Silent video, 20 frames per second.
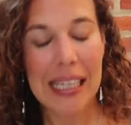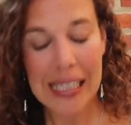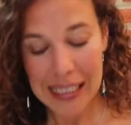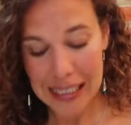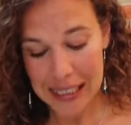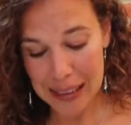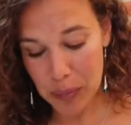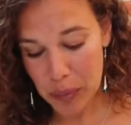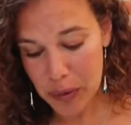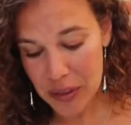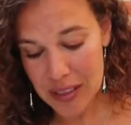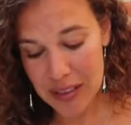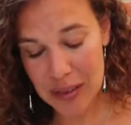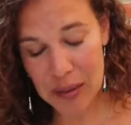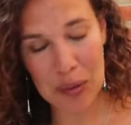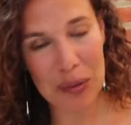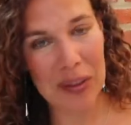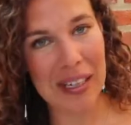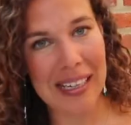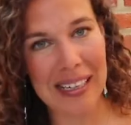it works
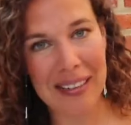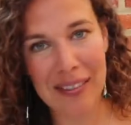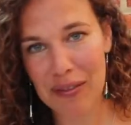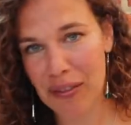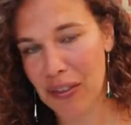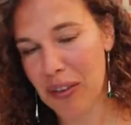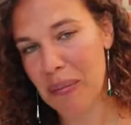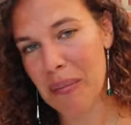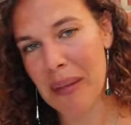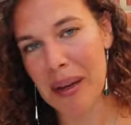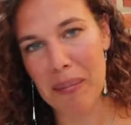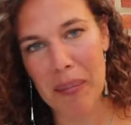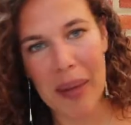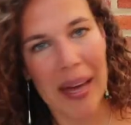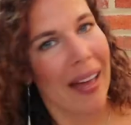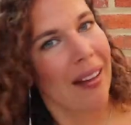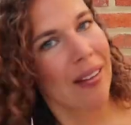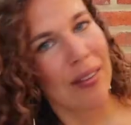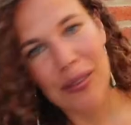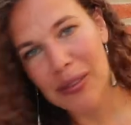great for my
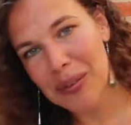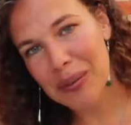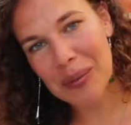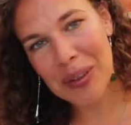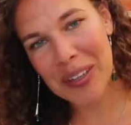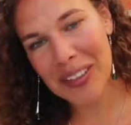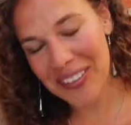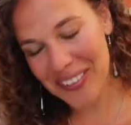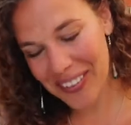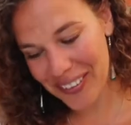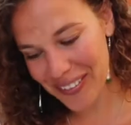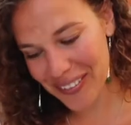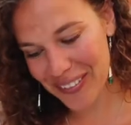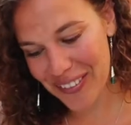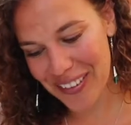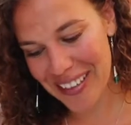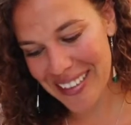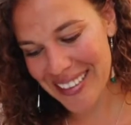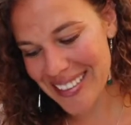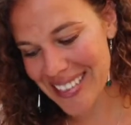bathroom,
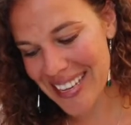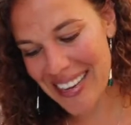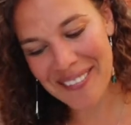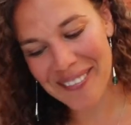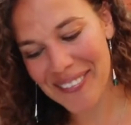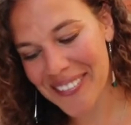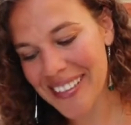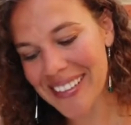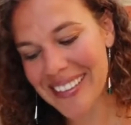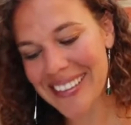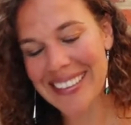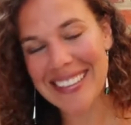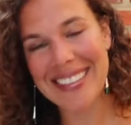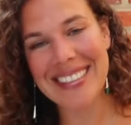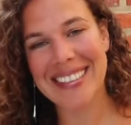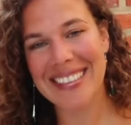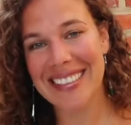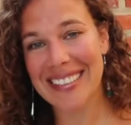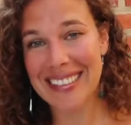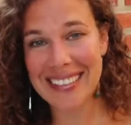for example.
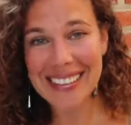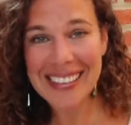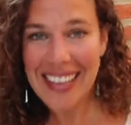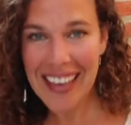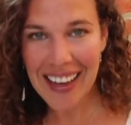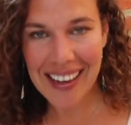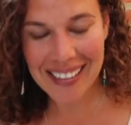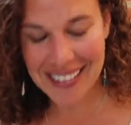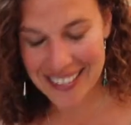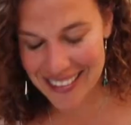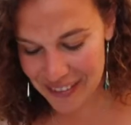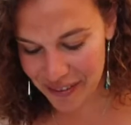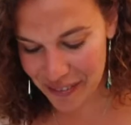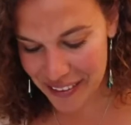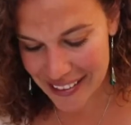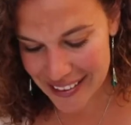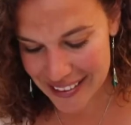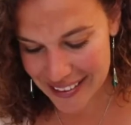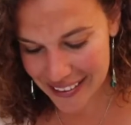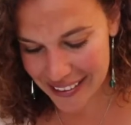It's just, yeah, it's
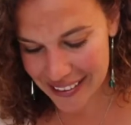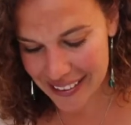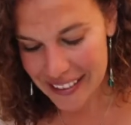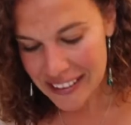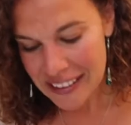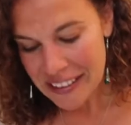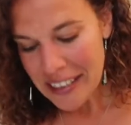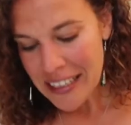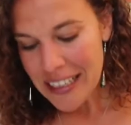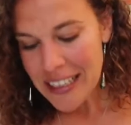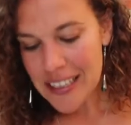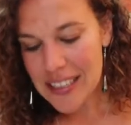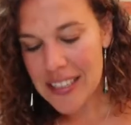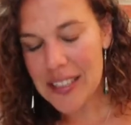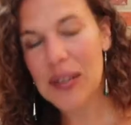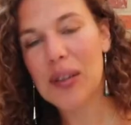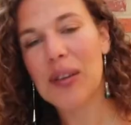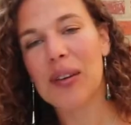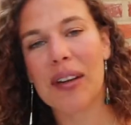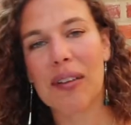amazing.
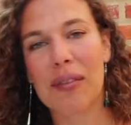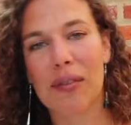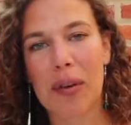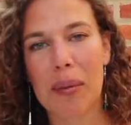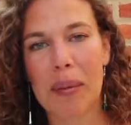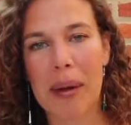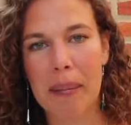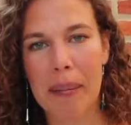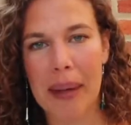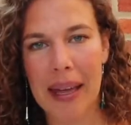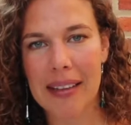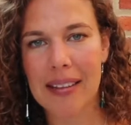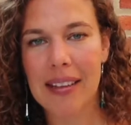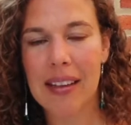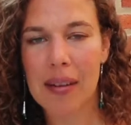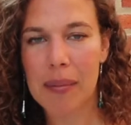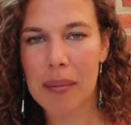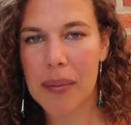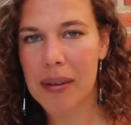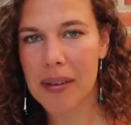So for my
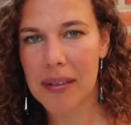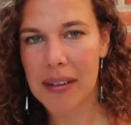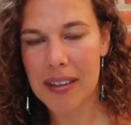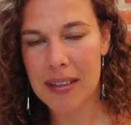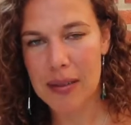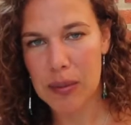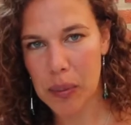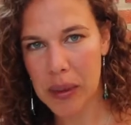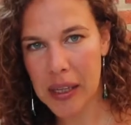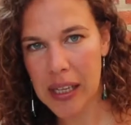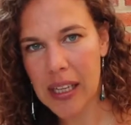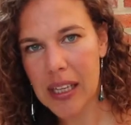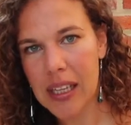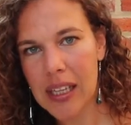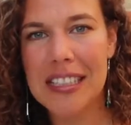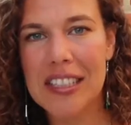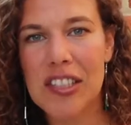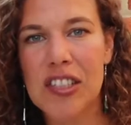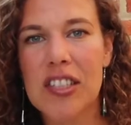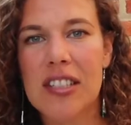bathtub as well,
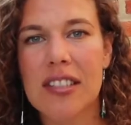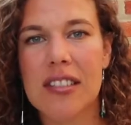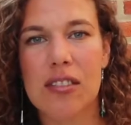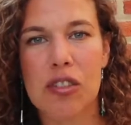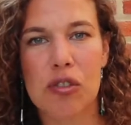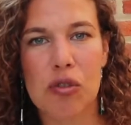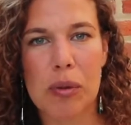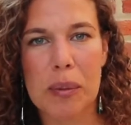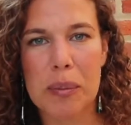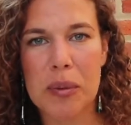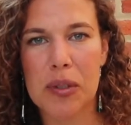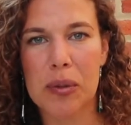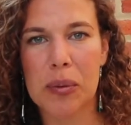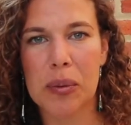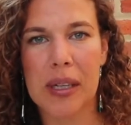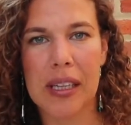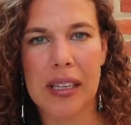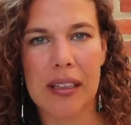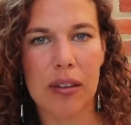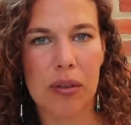it just strips
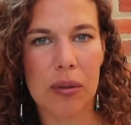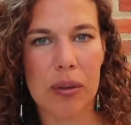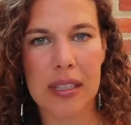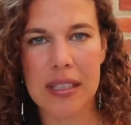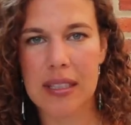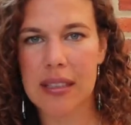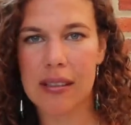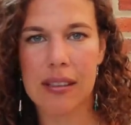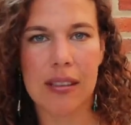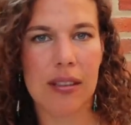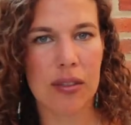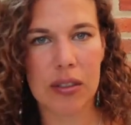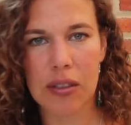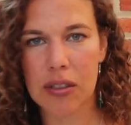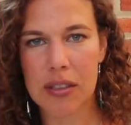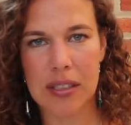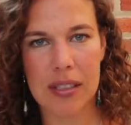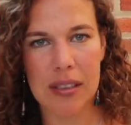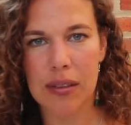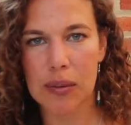away the grease and the
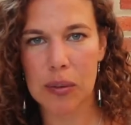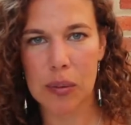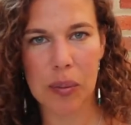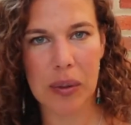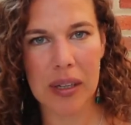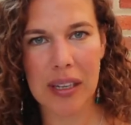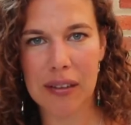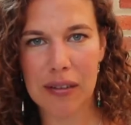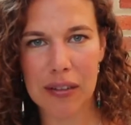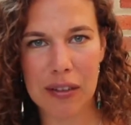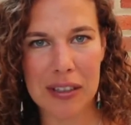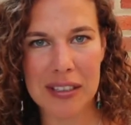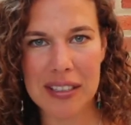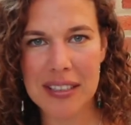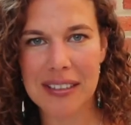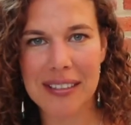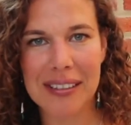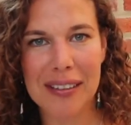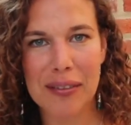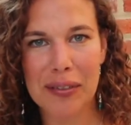dirt and whatever is
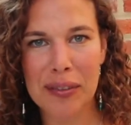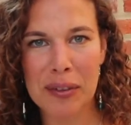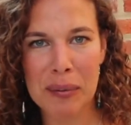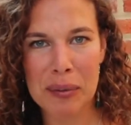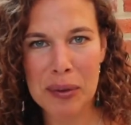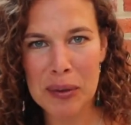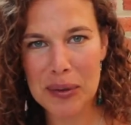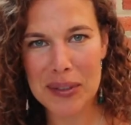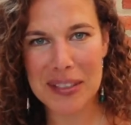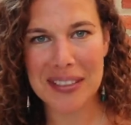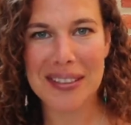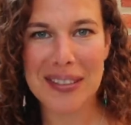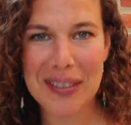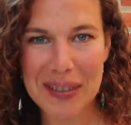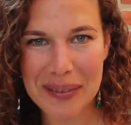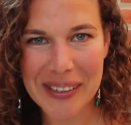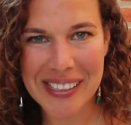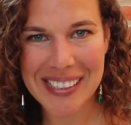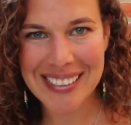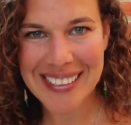in there from using so
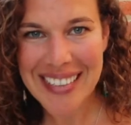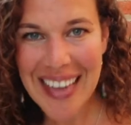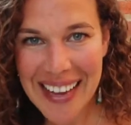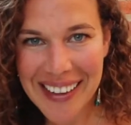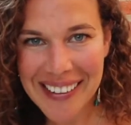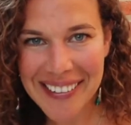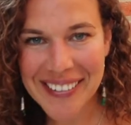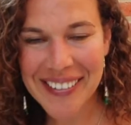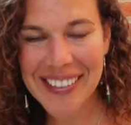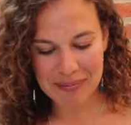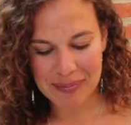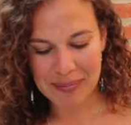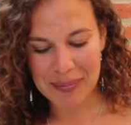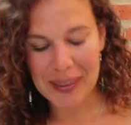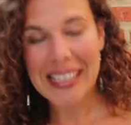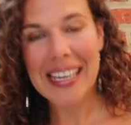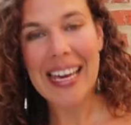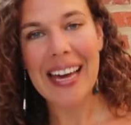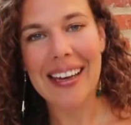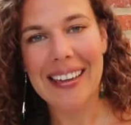much tallow.
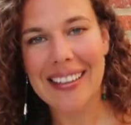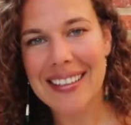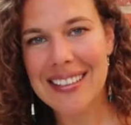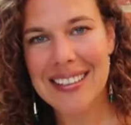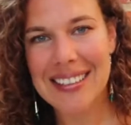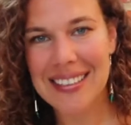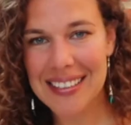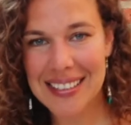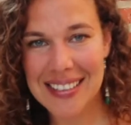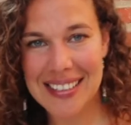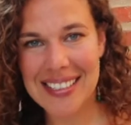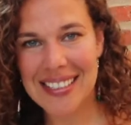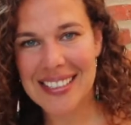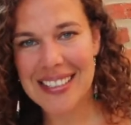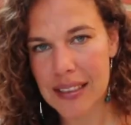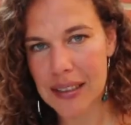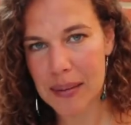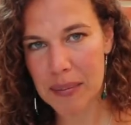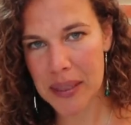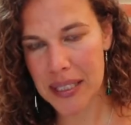But yeah, it's just
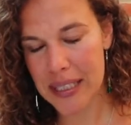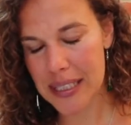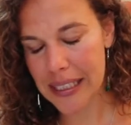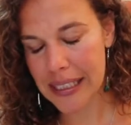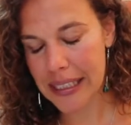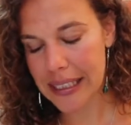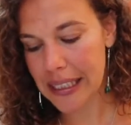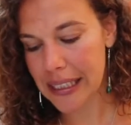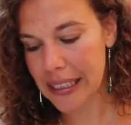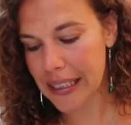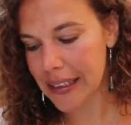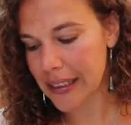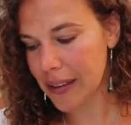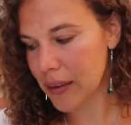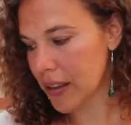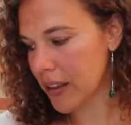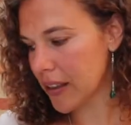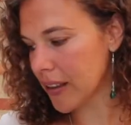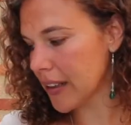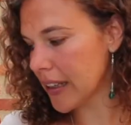an amazing
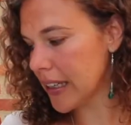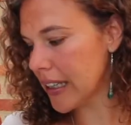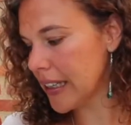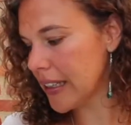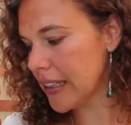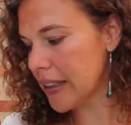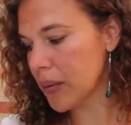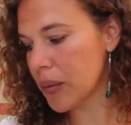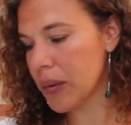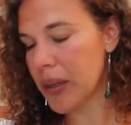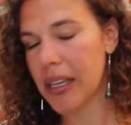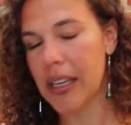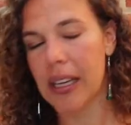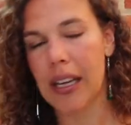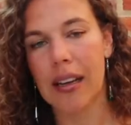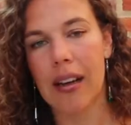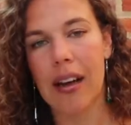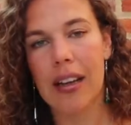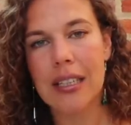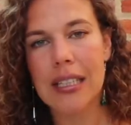cleaning way.
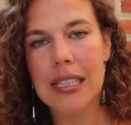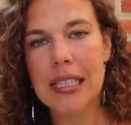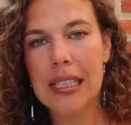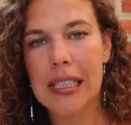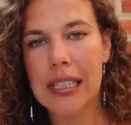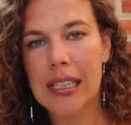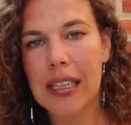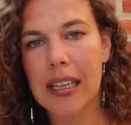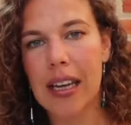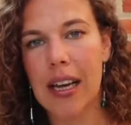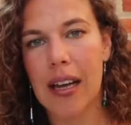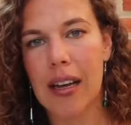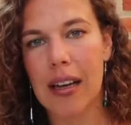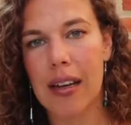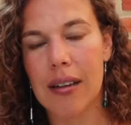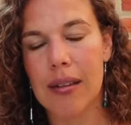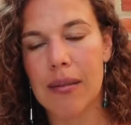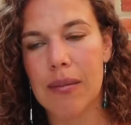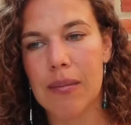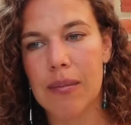And honestly,
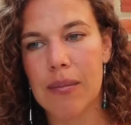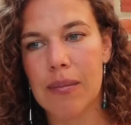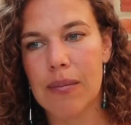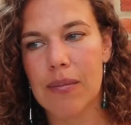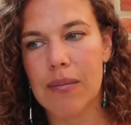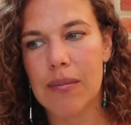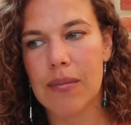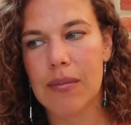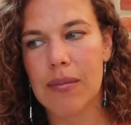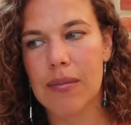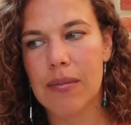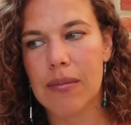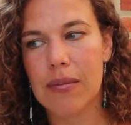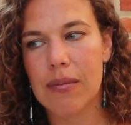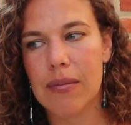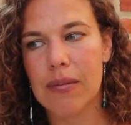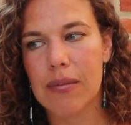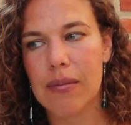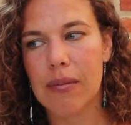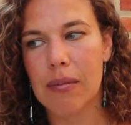
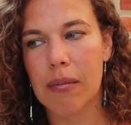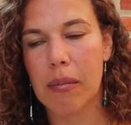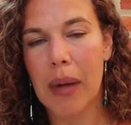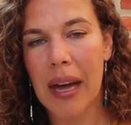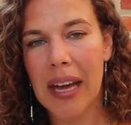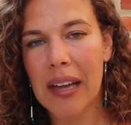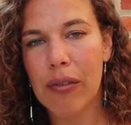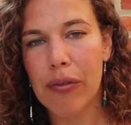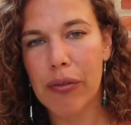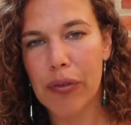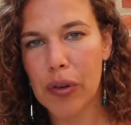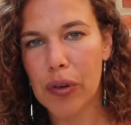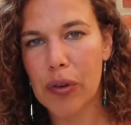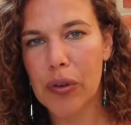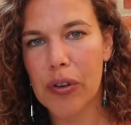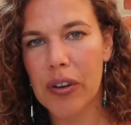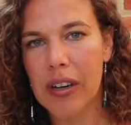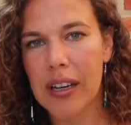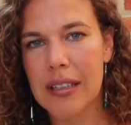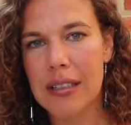my
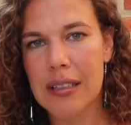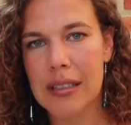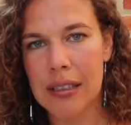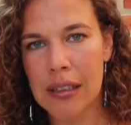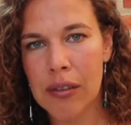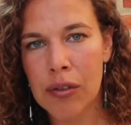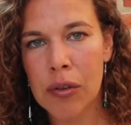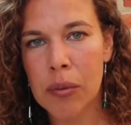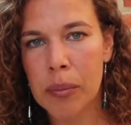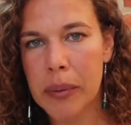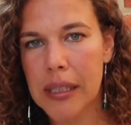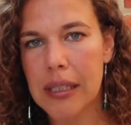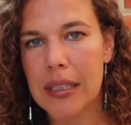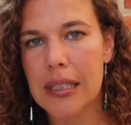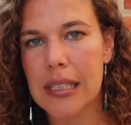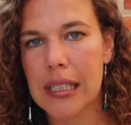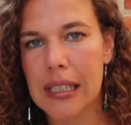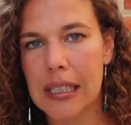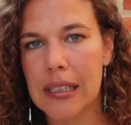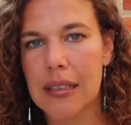floor has never been
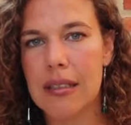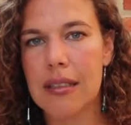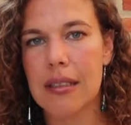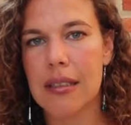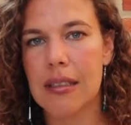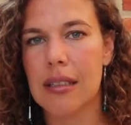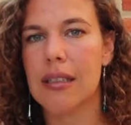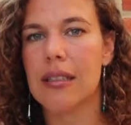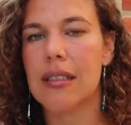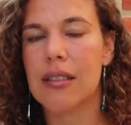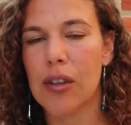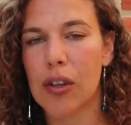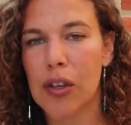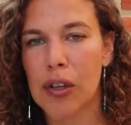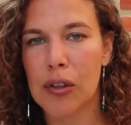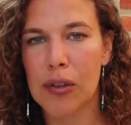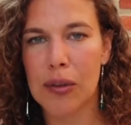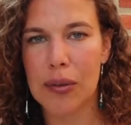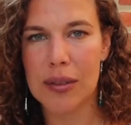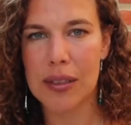as clean since I
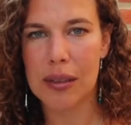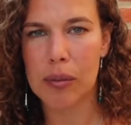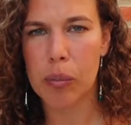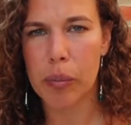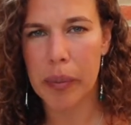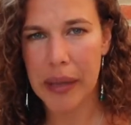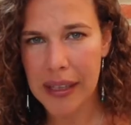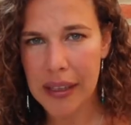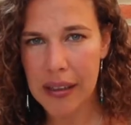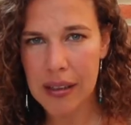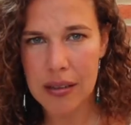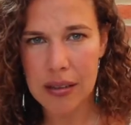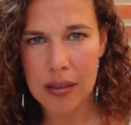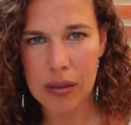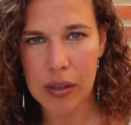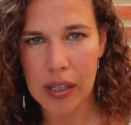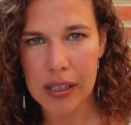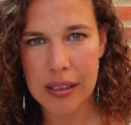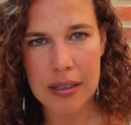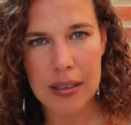started using baking
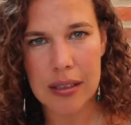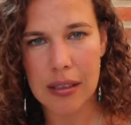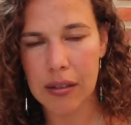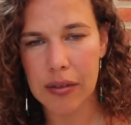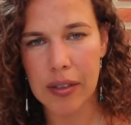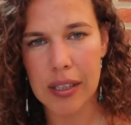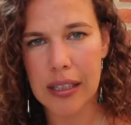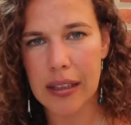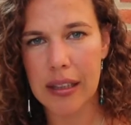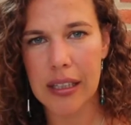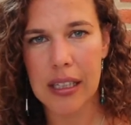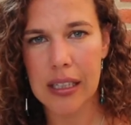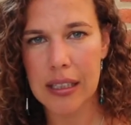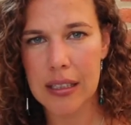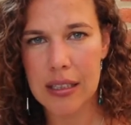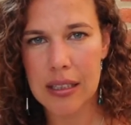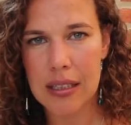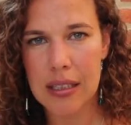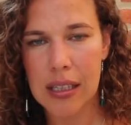soda instead of anything else.